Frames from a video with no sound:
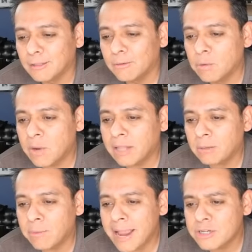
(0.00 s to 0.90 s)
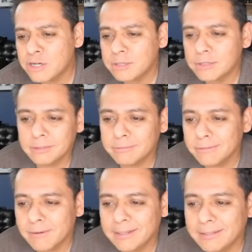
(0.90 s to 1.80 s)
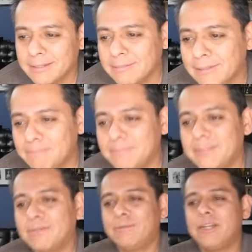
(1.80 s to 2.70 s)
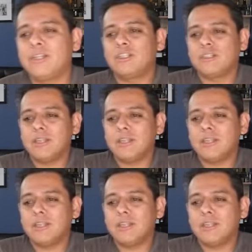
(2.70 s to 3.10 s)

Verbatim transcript: do we want the rancher or do we want the rich,